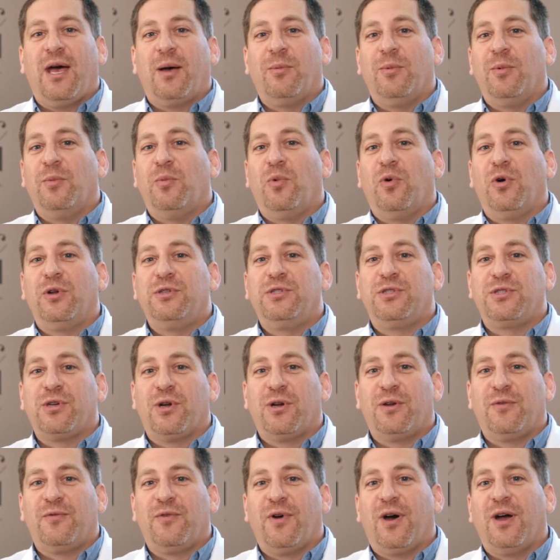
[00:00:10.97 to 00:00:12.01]
I'm a board
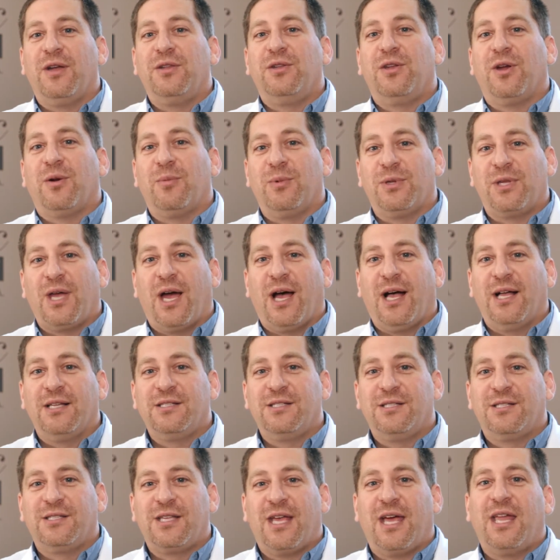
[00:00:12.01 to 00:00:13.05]
certified
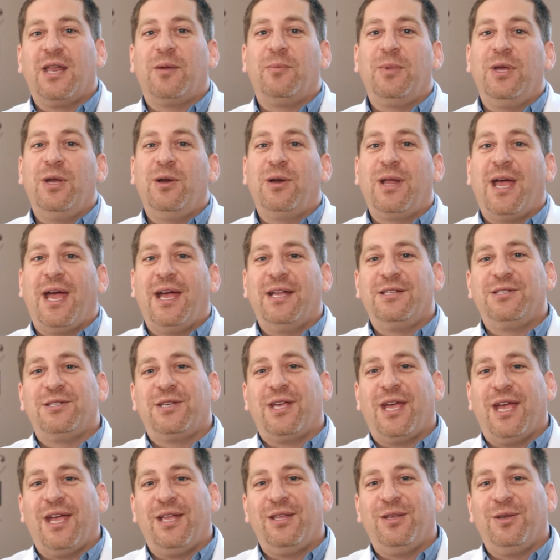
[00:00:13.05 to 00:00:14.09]
dermatologist and I'm here to
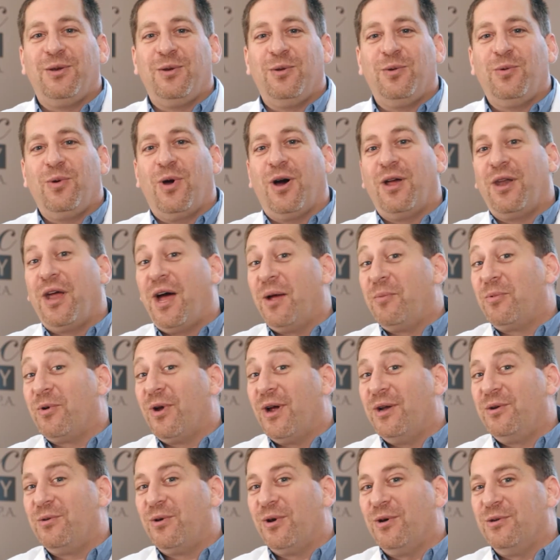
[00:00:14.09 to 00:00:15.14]
educate you on
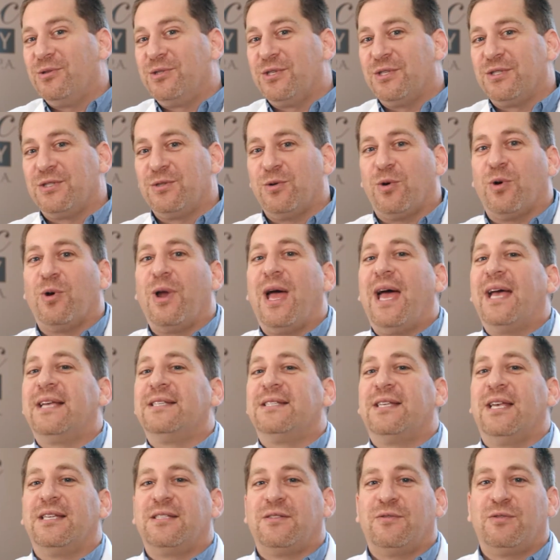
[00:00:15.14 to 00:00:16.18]
hyperhidrosis or
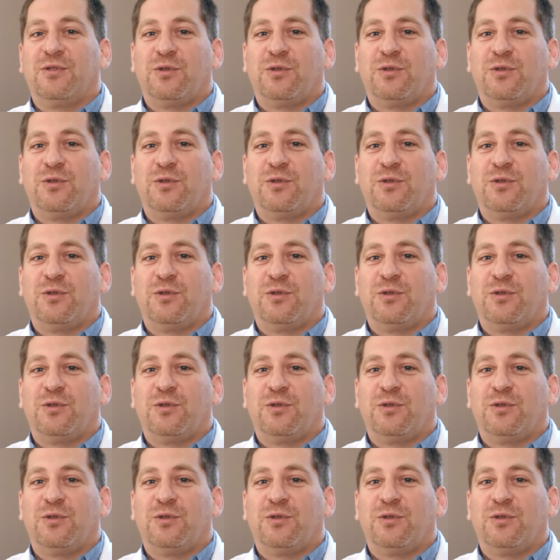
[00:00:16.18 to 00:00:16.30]
excessive